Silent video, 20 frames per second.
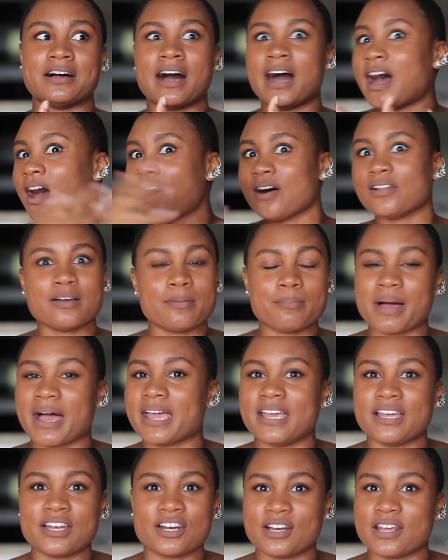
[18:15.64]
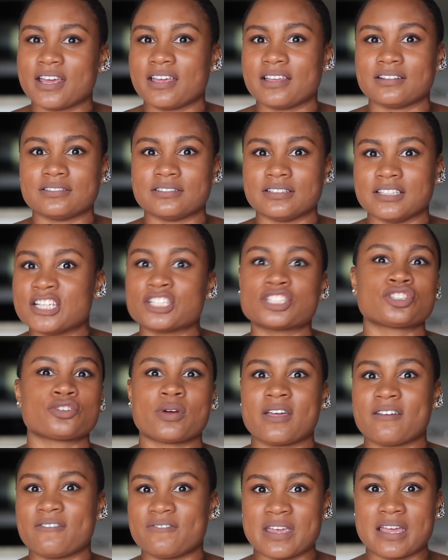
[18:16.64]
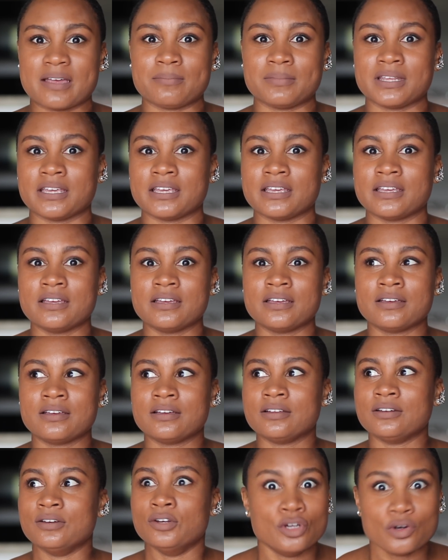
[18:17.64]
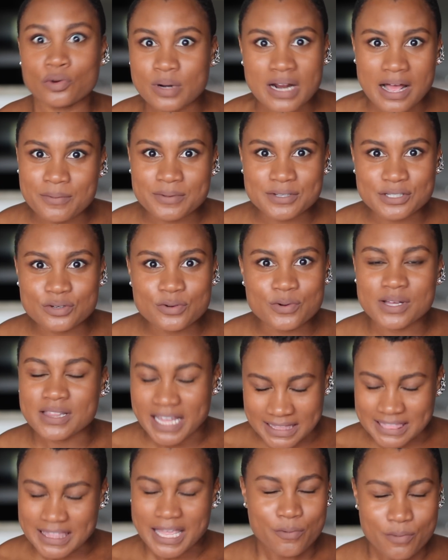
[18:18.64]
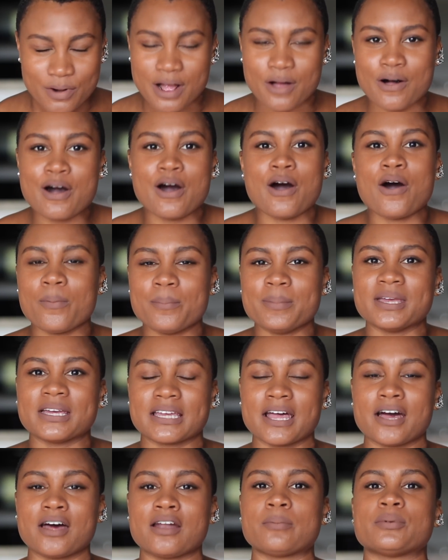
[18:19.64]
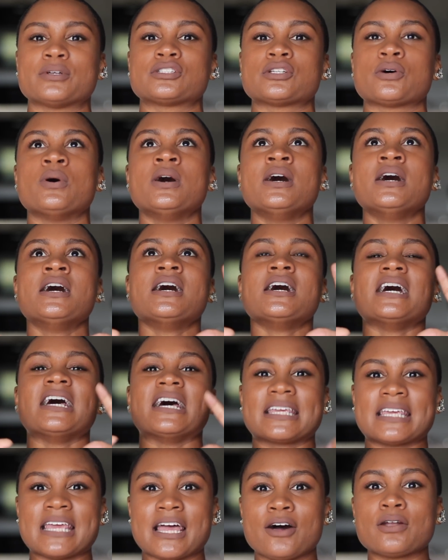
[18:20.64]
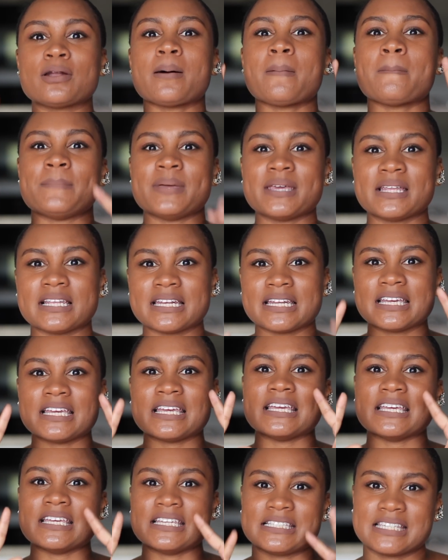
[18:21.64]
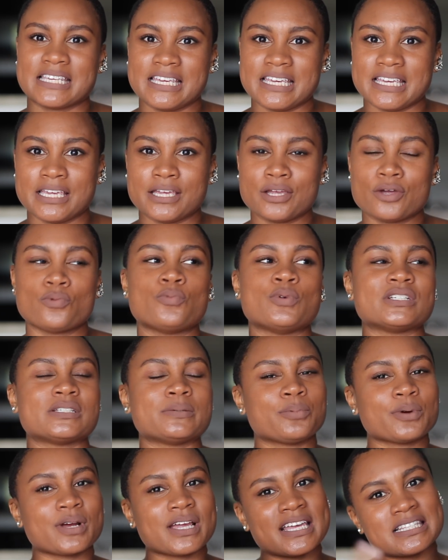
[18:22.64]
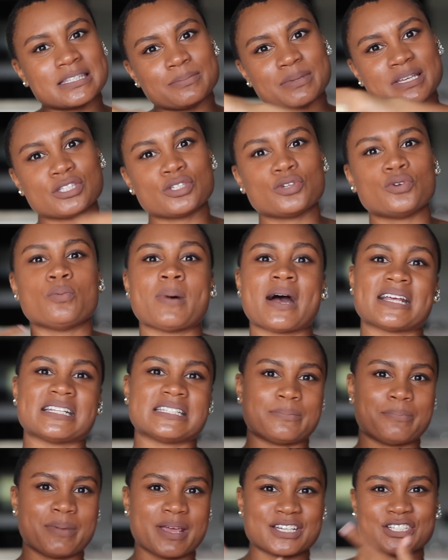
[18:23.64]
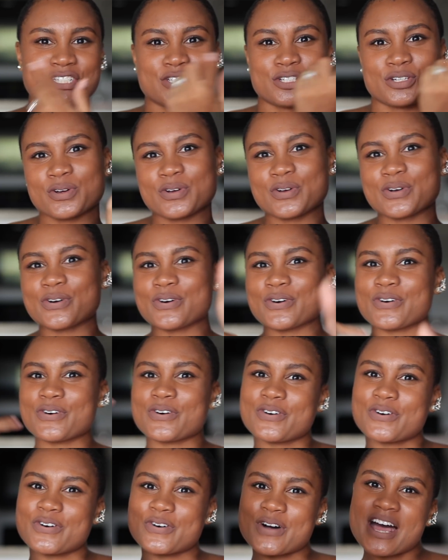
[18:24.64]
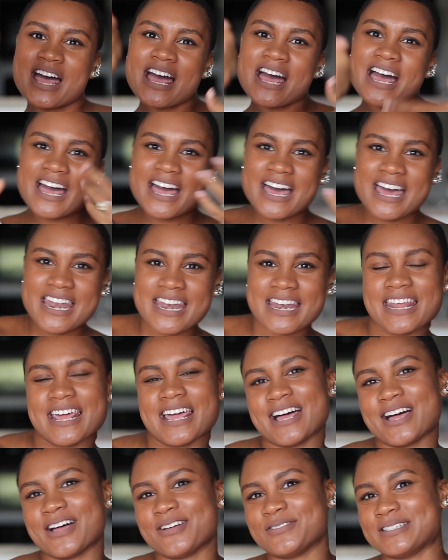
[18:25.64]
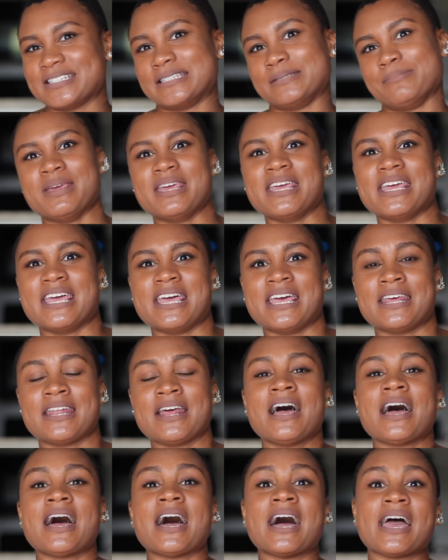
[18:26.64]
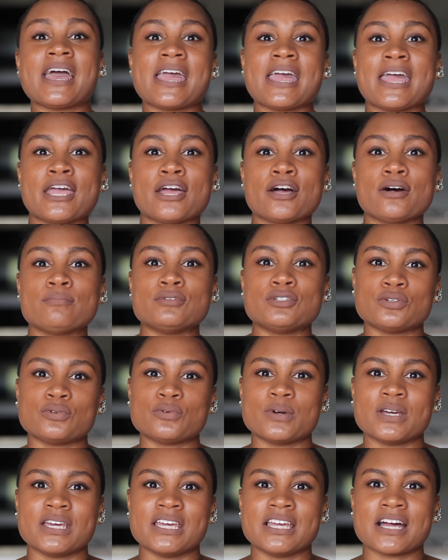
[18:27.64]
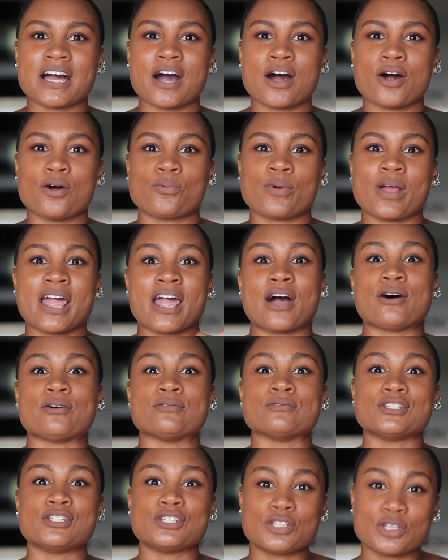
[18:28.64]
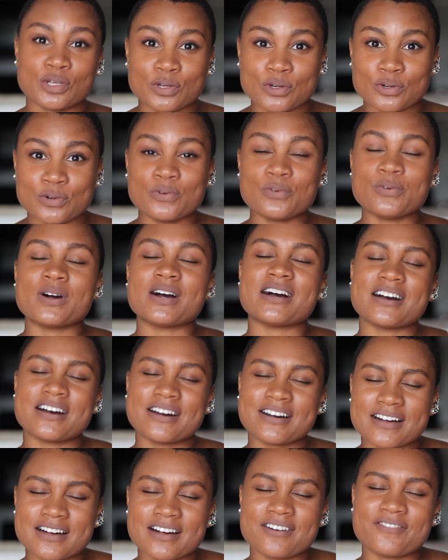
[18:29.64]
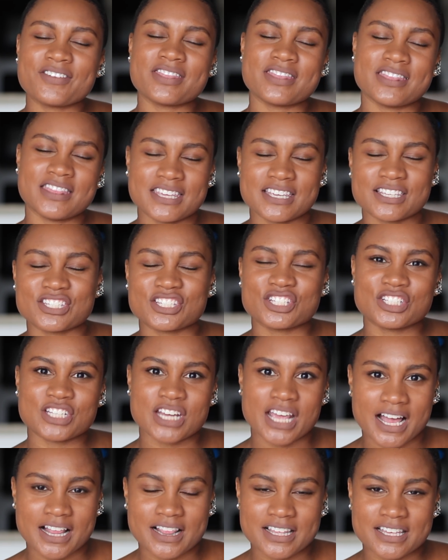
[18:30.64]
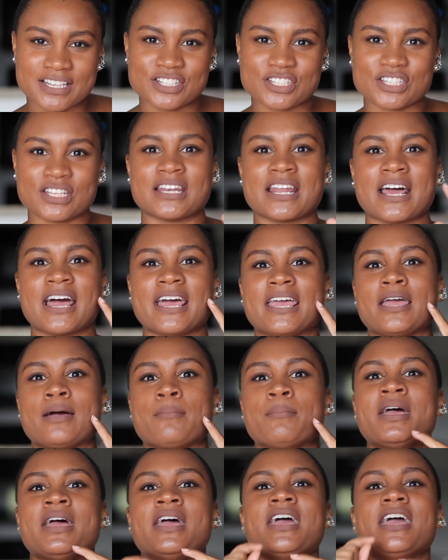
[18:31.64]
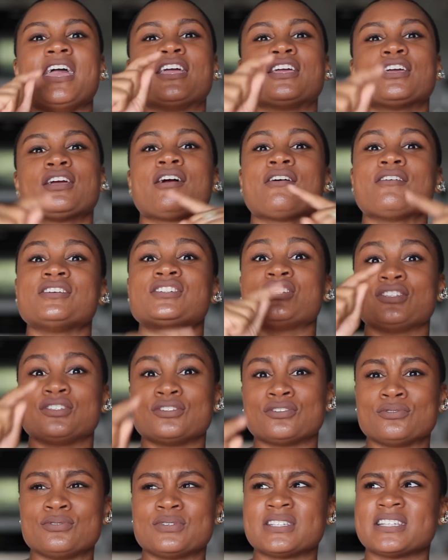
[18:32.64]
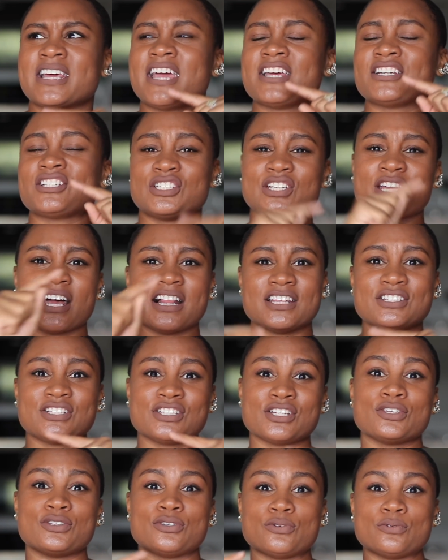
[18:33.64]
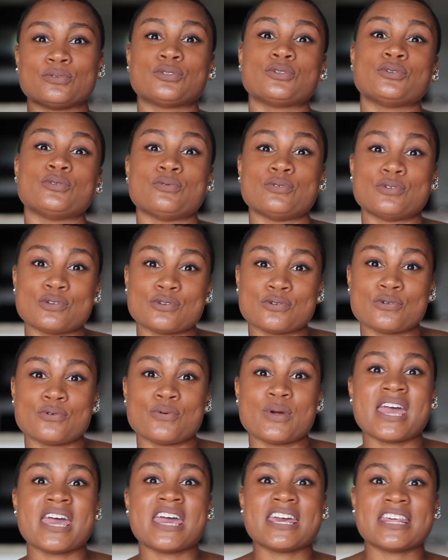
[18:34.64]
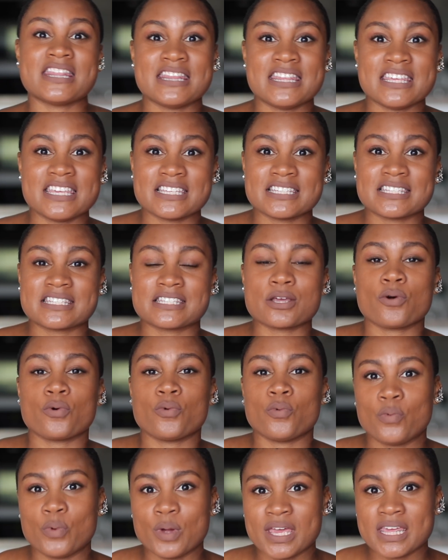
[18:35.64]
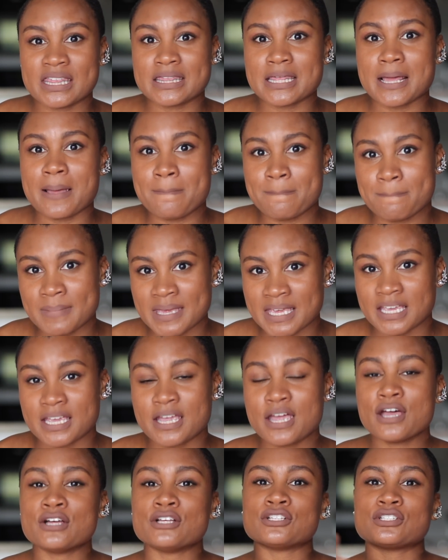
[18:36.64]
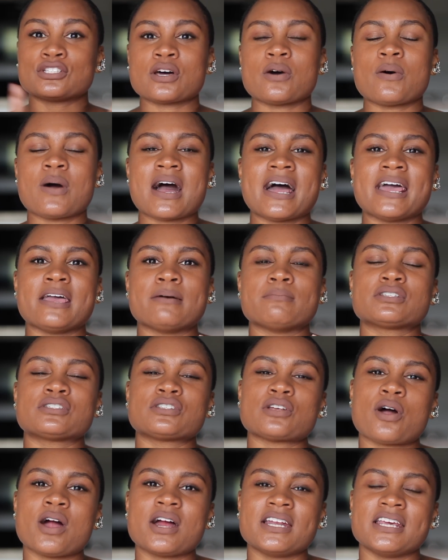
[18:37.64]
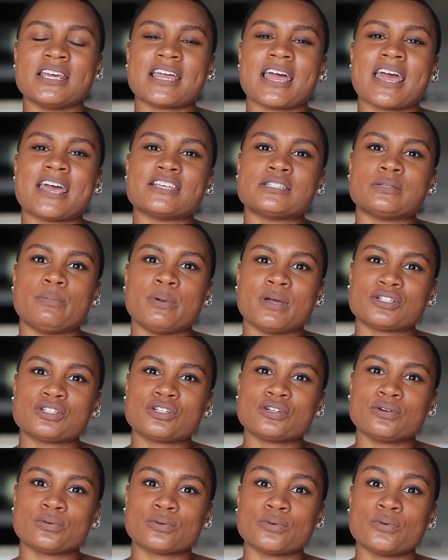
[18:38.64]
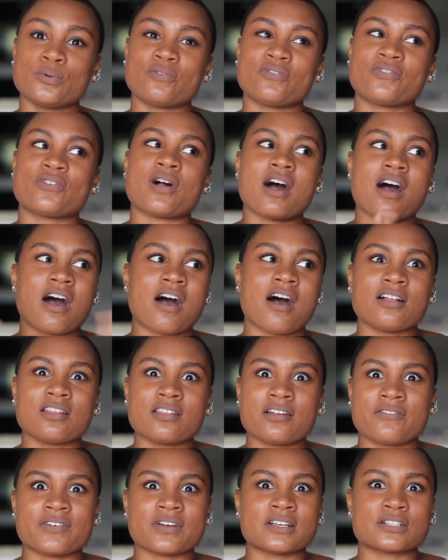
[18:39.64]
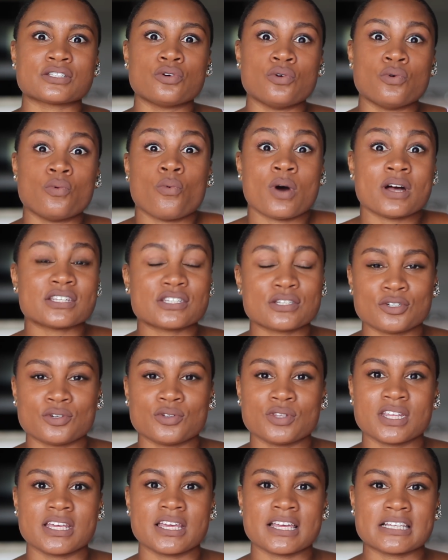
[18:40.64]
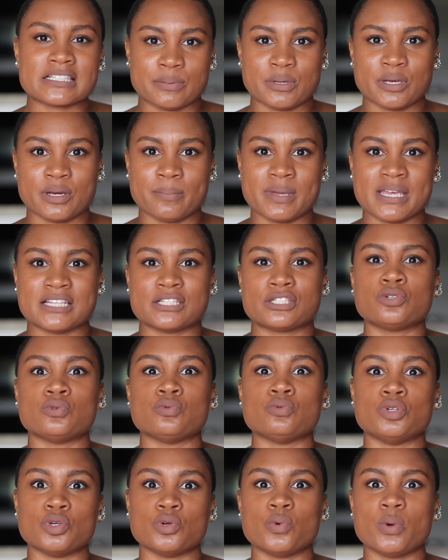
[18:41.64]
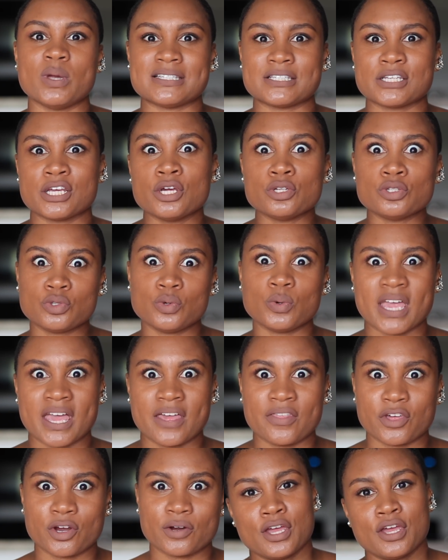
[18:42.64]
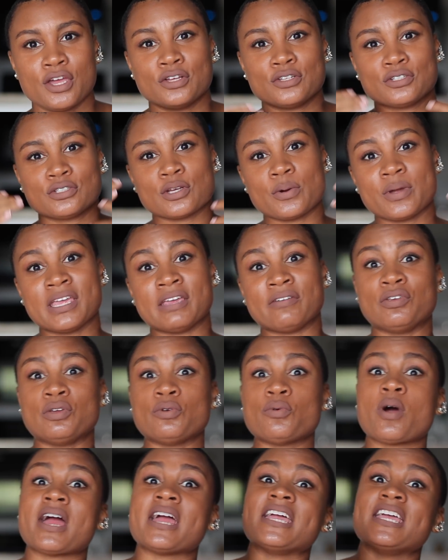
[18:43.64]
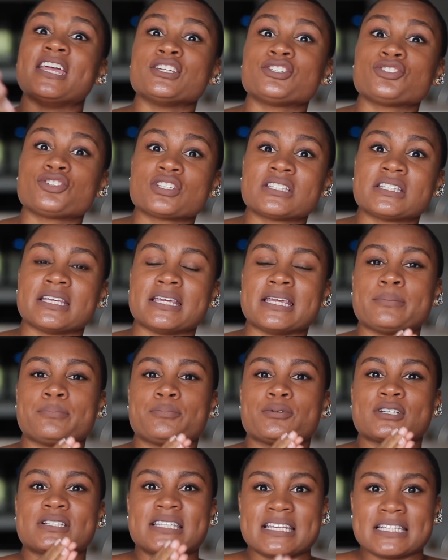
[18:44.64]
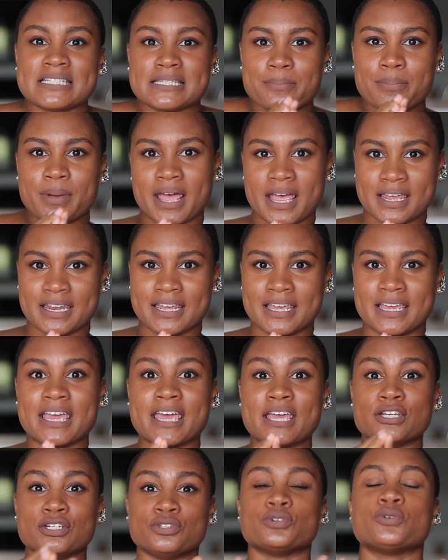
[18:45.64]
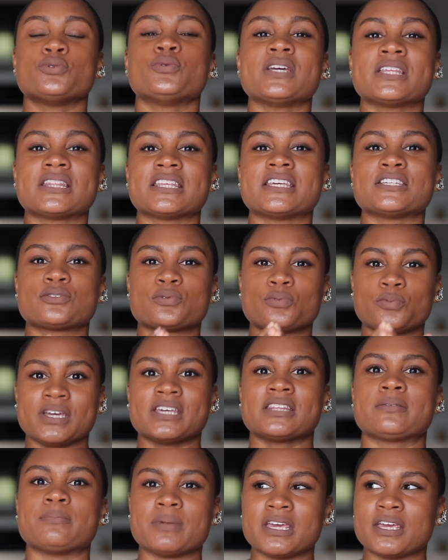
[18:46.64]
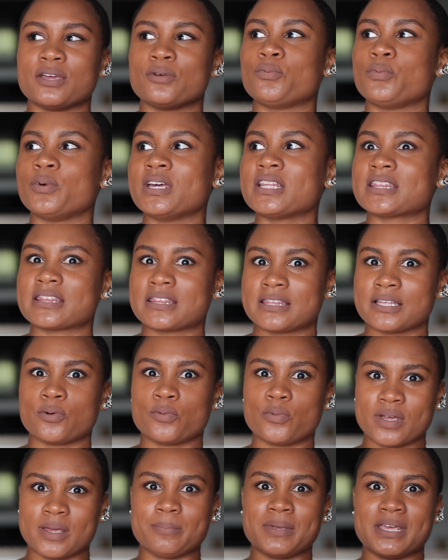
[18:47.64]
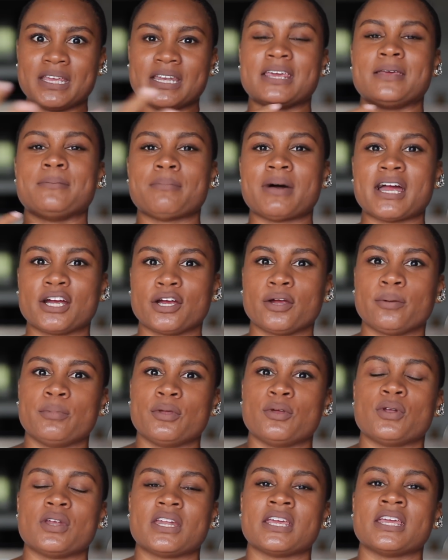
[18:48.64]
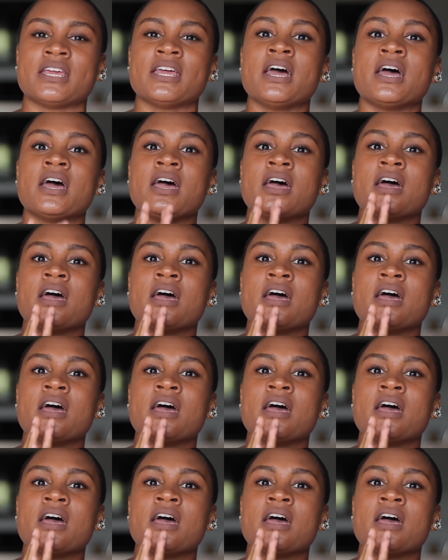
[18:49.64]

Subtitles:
all of my Instagram family knew what I was doing. They were gonna hold me accountable. So accountability is key, which brings me to my special announcement. I am doing a round 2 of this challenge, and I am encouraging you / challenging you to do this with me. So I am starting a special group for all of us who want to do the experiment to do it together. So if you are interested in participating and doing this with me, with the women in my community,